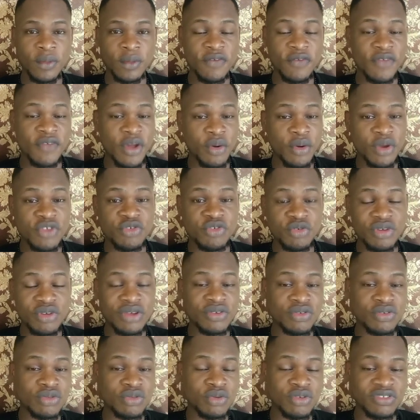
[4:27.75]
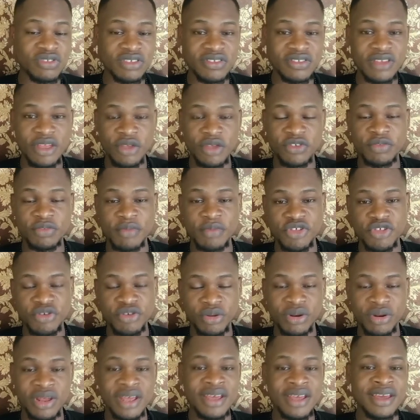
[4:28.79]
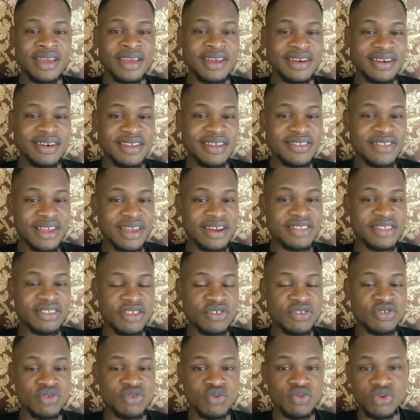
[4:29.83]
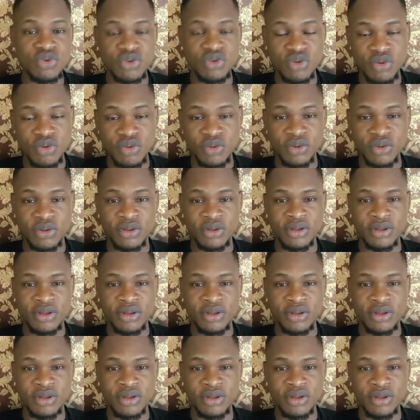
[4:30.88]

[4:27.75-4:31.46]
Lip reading: If you are going through those things I just mentioned, these are the things you will do,